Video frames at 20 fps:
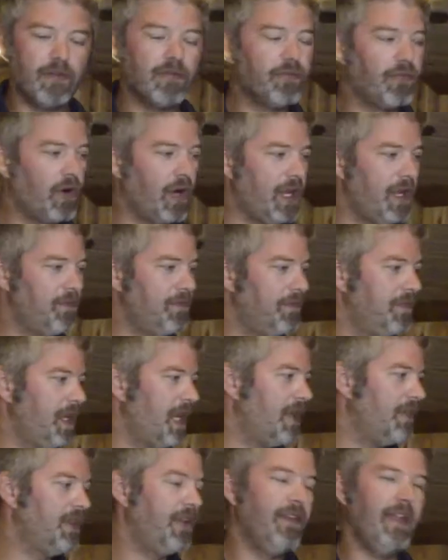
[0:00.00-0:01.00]
frame,
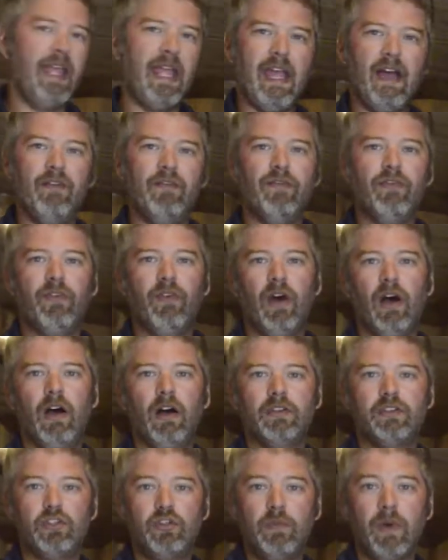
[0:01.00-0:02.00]
and then they have
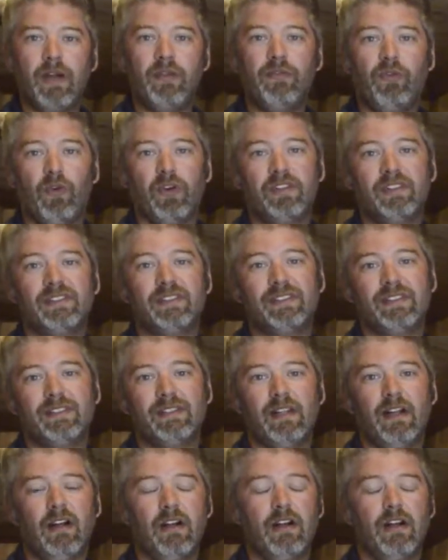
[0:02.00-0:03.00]
2x4
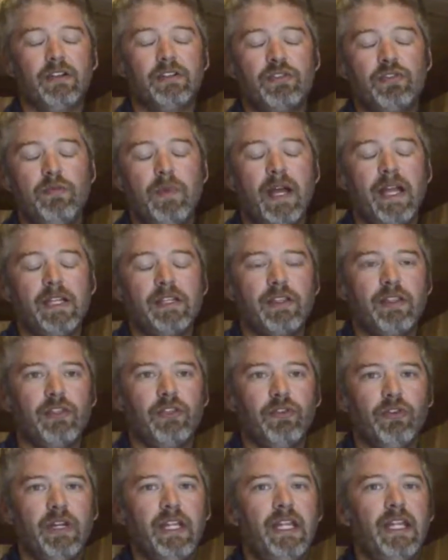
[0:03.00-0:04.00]
or
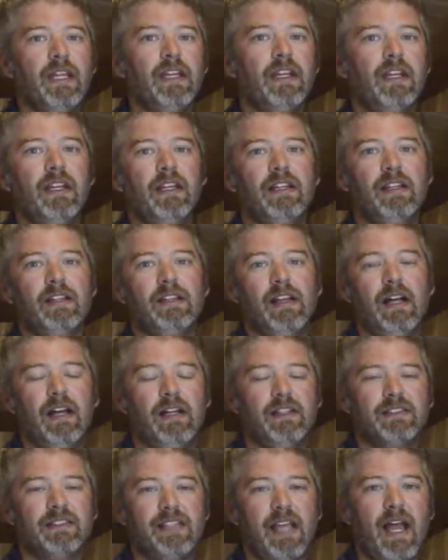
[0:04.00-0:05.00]
2x3
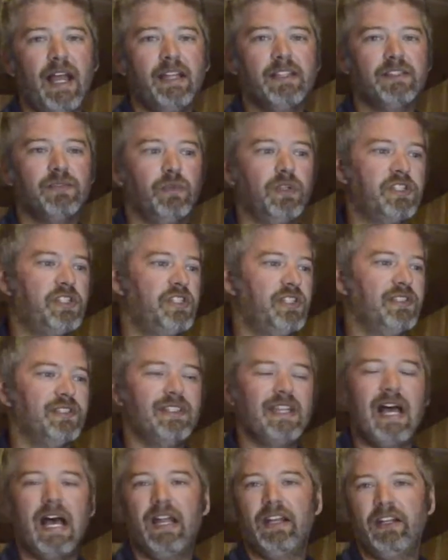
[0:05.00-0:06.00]
sides, which is
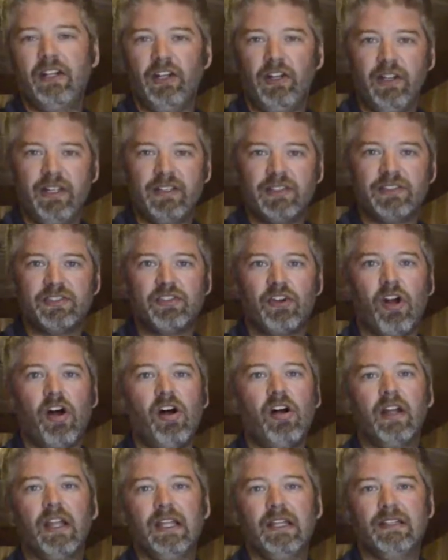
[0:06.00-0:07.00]
not nearly as
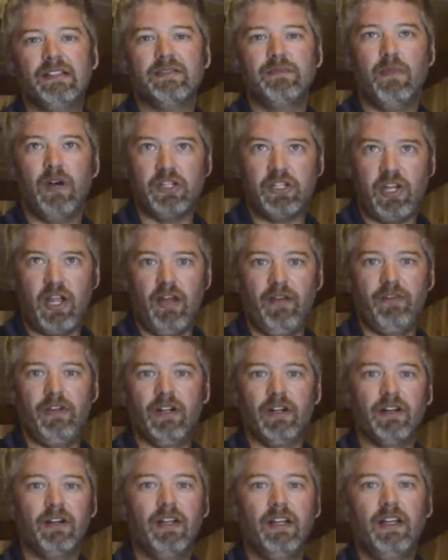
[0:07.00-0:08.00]
strong and is much
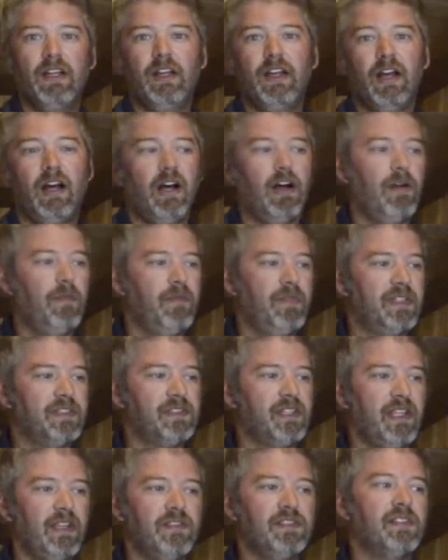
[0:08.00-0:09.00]
heavier. This
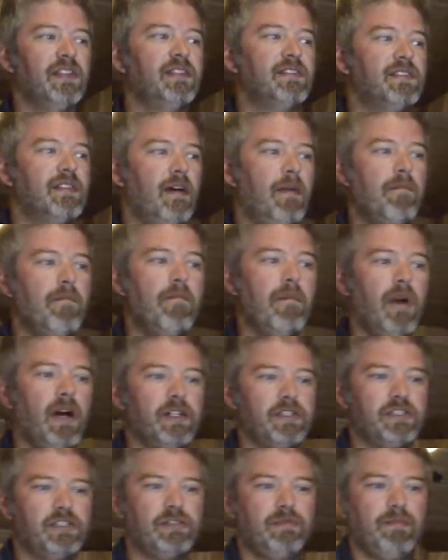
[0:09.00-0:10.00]
gives us a
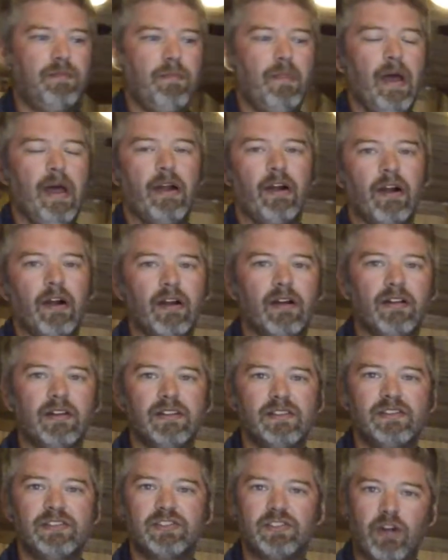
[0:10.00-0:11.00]
much better,
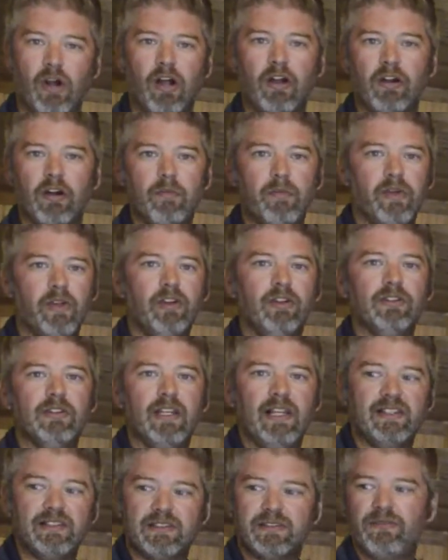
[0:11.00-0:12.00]
stronger built,
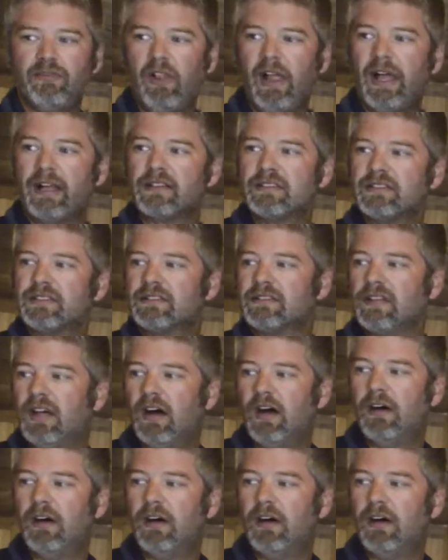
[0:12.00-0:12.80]
less flex